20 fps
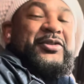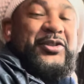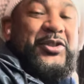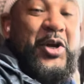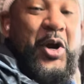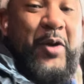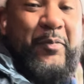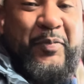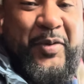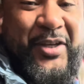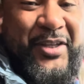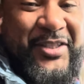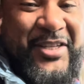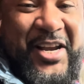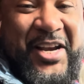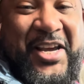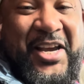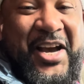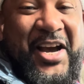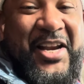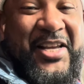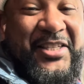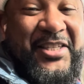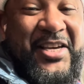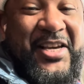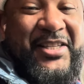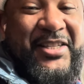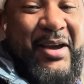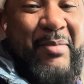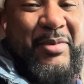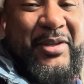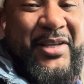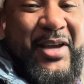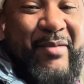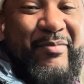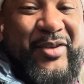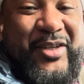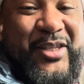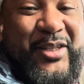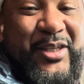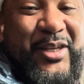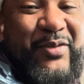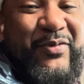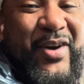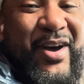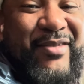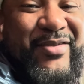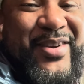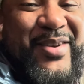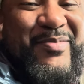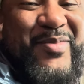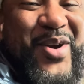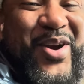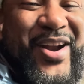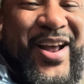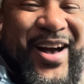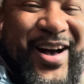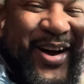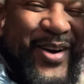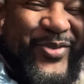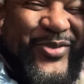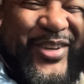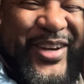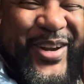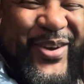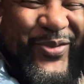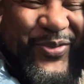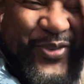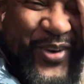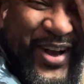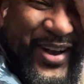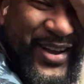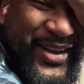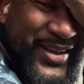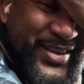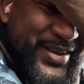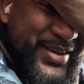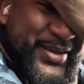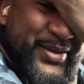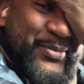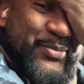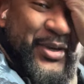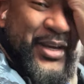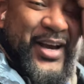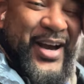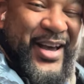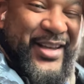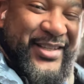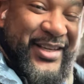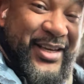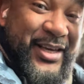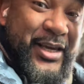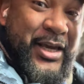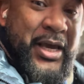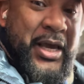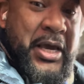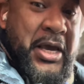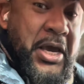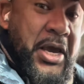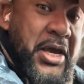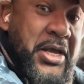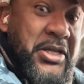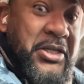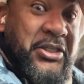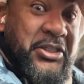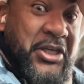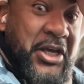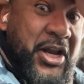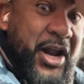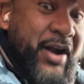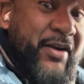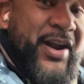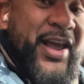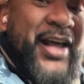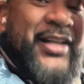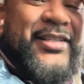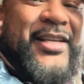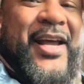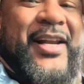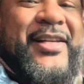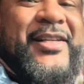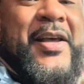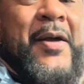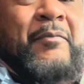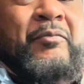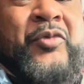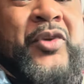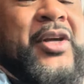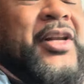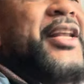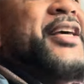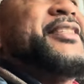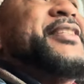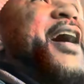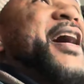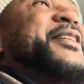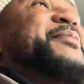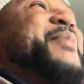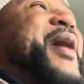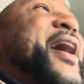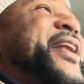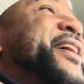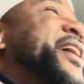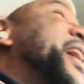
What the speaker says: Sir P is technically saying Tommy Thompson is involved in the murder after the fact, because he incinerated lizard body